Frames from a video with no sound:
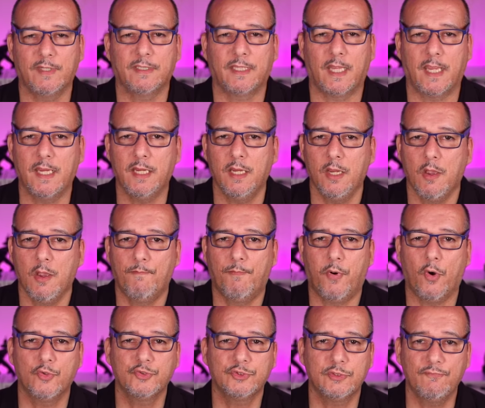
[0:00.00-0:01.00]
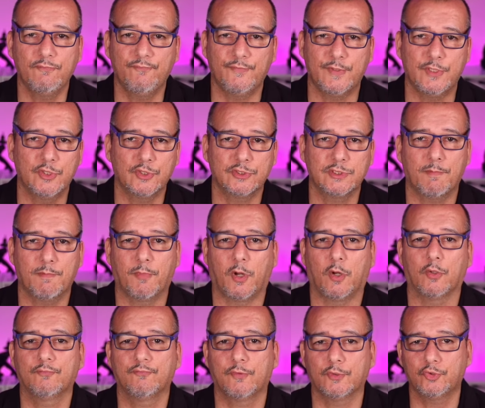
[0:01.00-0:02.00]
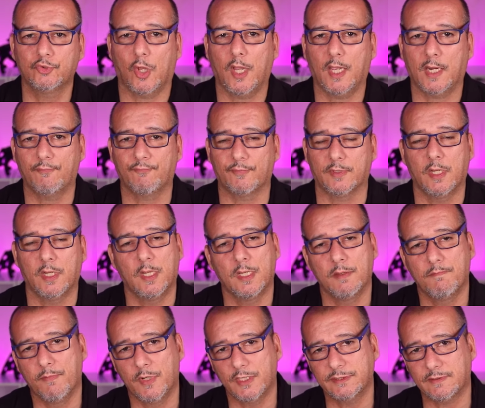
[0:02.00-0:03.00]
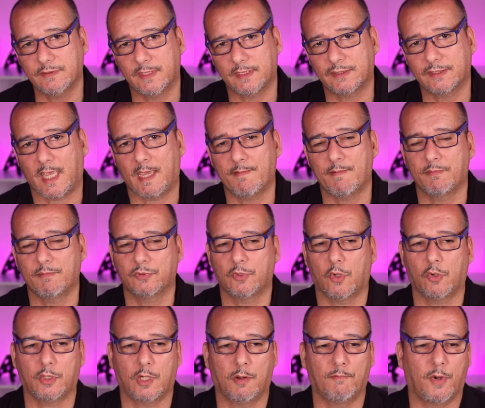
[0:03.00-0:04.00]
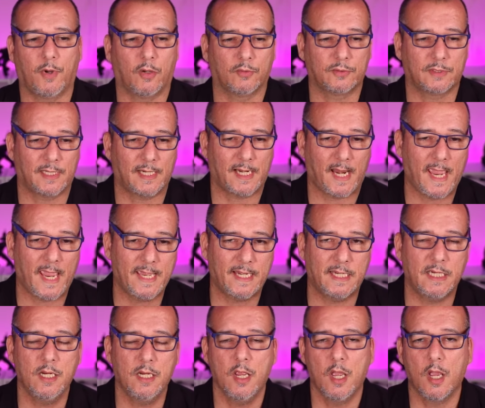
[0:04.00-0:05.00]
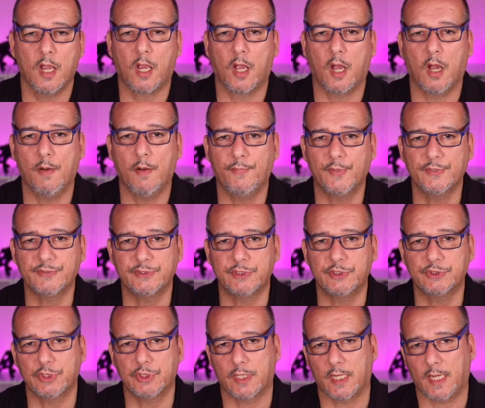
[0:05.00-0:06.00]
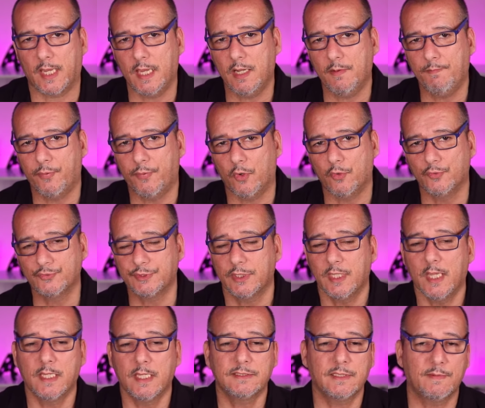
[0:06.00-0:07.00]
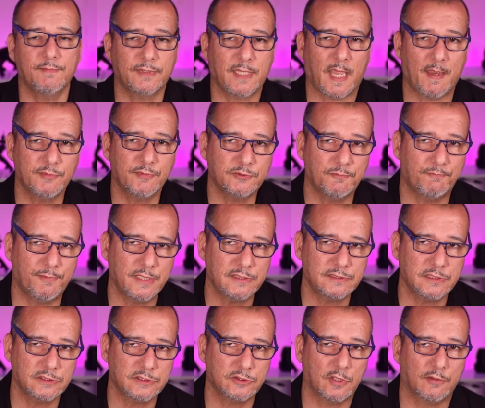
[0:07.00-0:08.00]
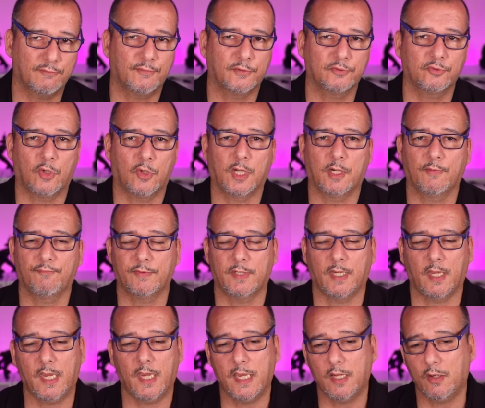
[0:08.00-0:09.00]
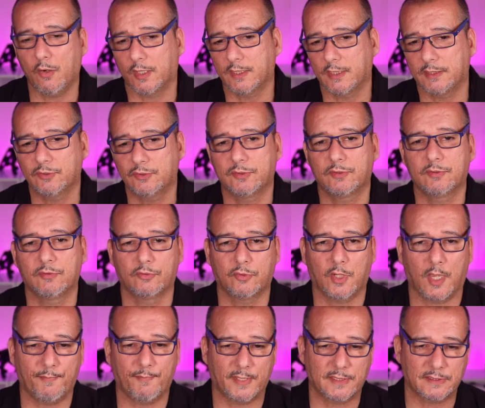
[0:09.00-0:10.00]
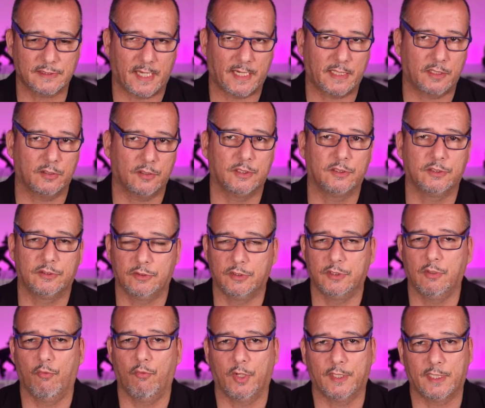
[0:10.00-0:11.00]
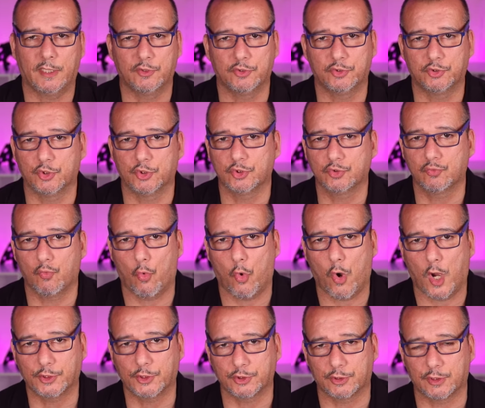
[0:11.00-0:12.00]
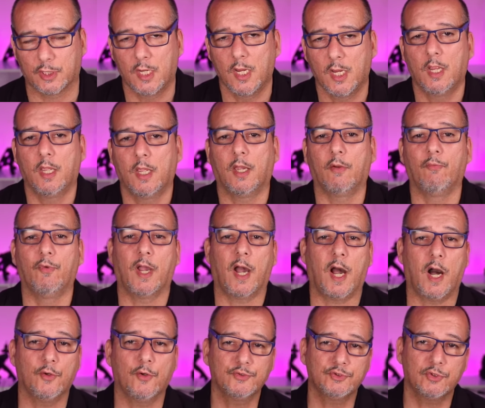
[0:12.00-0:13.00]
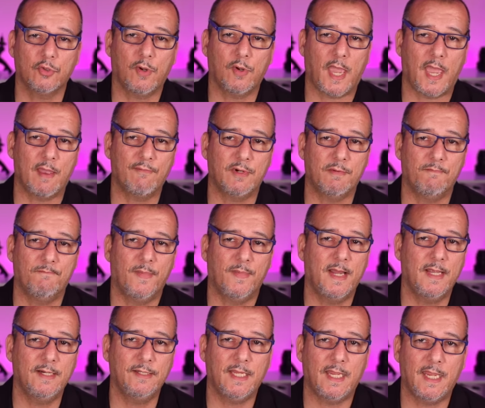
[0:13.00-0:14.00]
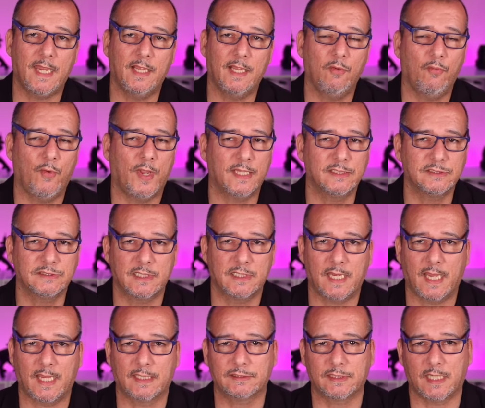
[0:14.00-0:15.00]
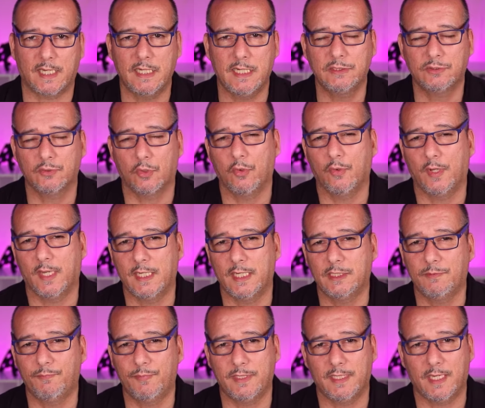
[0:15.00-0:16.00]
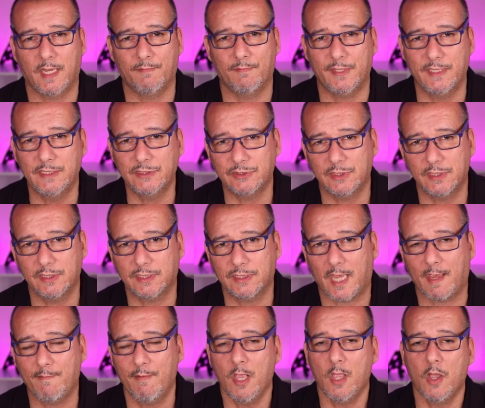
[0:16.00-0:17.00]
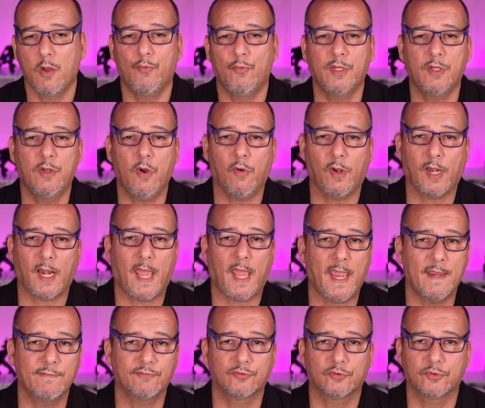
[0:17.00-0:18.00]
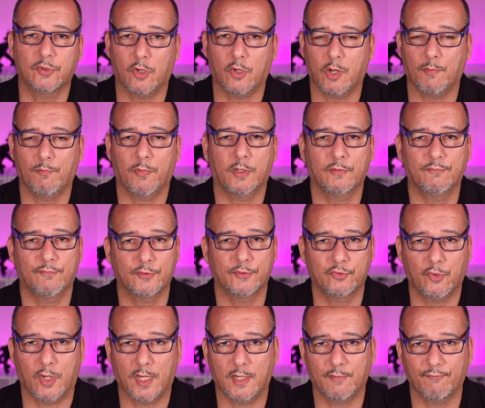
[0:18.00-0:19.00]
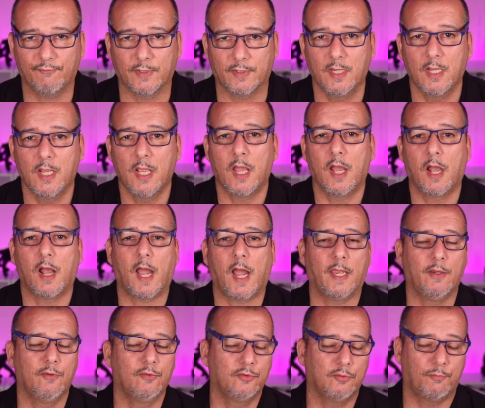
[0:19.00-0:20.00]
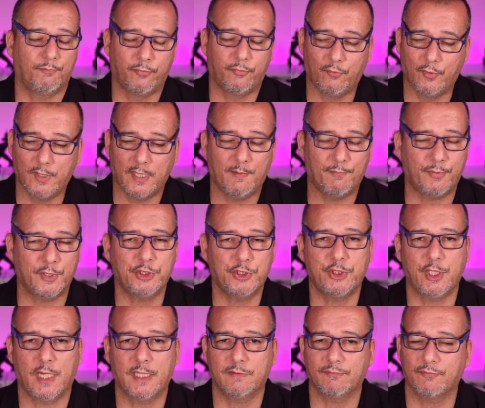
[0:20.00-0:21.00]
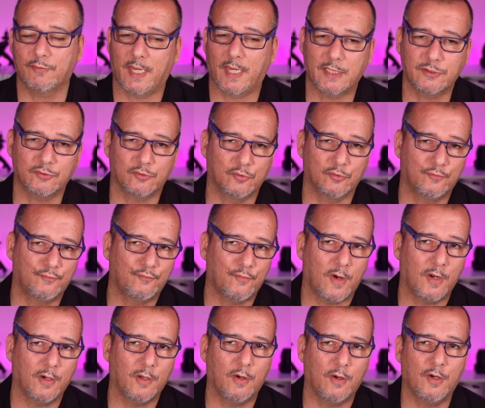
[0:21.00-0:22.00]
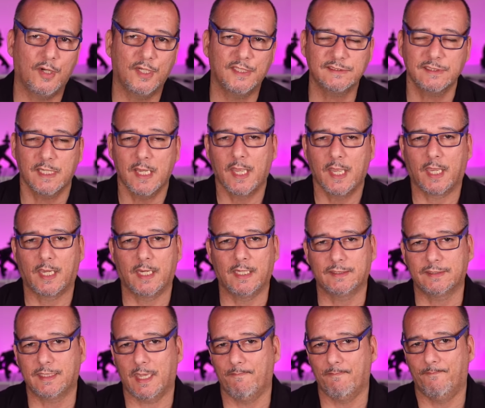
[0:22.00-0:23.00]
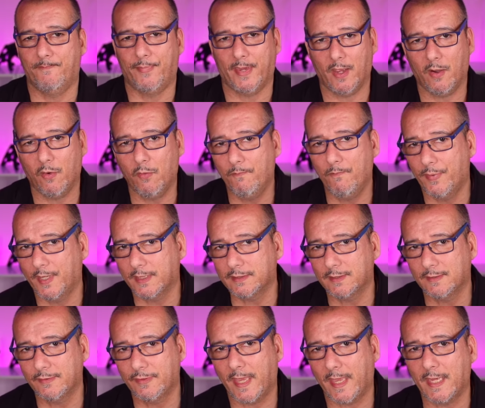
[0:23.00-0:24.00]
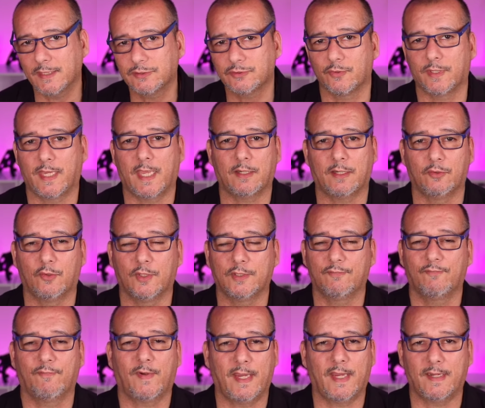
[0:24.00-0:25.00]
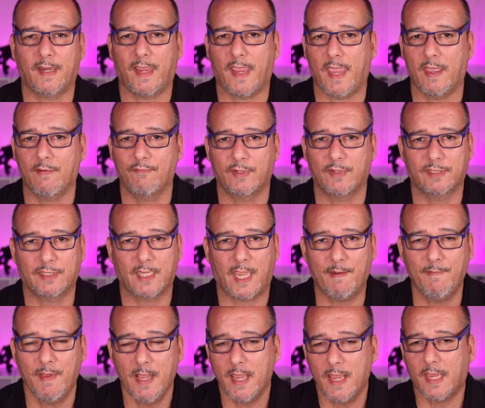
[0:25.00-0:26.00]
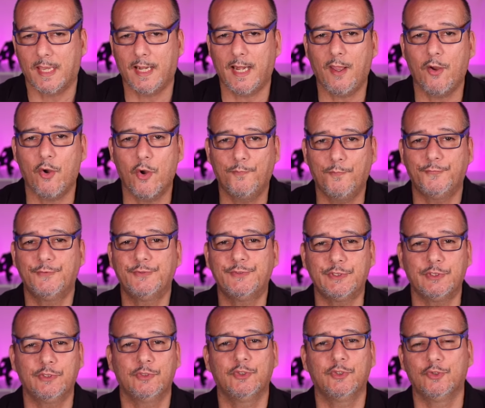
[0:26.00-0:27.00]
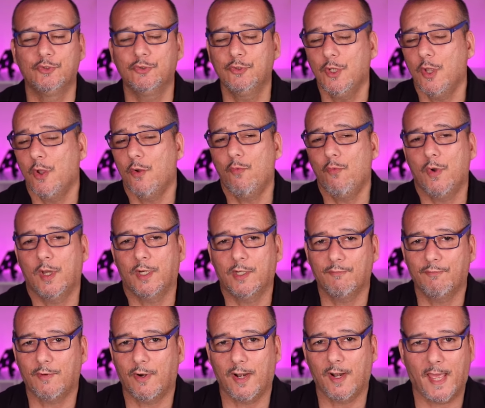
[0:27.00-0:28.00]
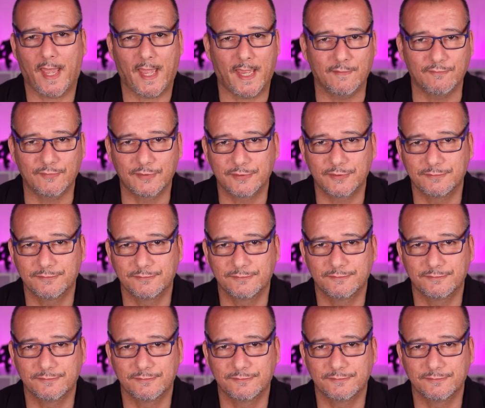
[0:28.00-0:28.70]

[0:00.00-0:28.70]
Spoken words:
day posting videos about photography. Most of the time I'm talking about lighting, composition, and posing, sometimes business of photography and other topics like the one that you just watched. We also, every Monday and Wednesday at 8:08 p.m. Eastern Time, we go live to talk about photography. I would really appreciate if you guys could follow us, hit that bell button there so you get notified every time, and I hope to see you one of our lives.